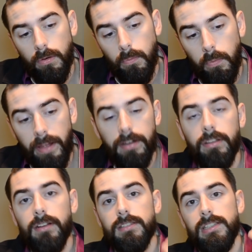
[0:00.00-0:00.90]
whether
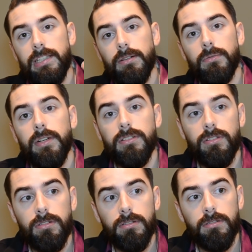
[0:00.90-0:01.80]
there's the
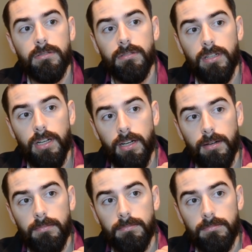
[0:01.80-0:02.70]
original
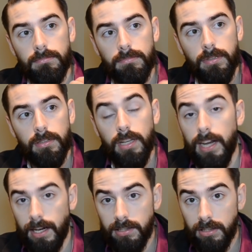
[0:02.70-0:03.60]

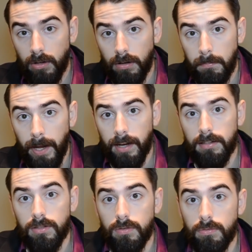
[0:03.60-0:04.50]
connection going back
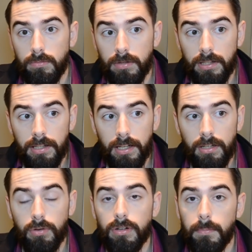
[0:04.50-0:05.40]
to the
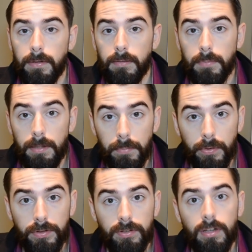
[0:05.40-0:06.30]
Indo-European
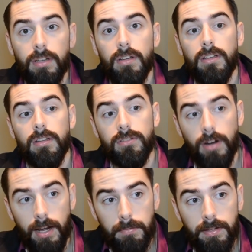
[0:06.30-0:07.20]
peoples, the
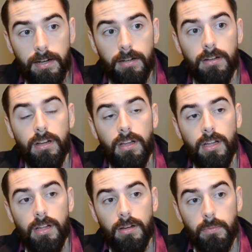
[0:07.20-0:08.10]
tribes there,
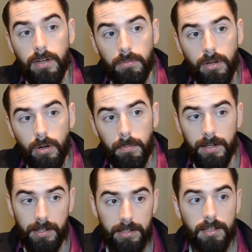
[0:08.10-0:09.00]
we don't know,
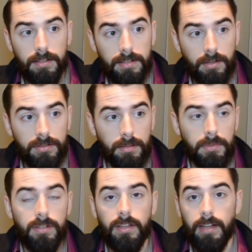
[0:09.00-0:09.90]
but it does sound
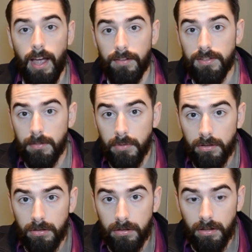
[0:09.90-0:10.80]
similar and they have
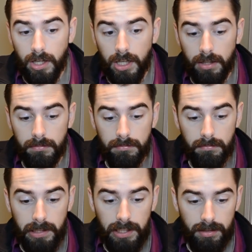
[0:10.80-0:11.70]
similar
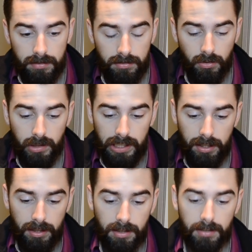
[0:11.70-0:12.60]
meanings. So
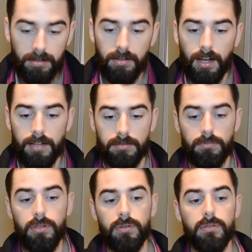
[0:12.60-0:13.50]
Ing as a
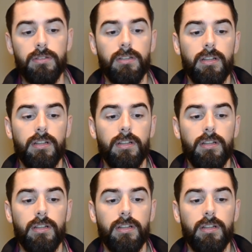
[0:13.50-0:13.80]
rune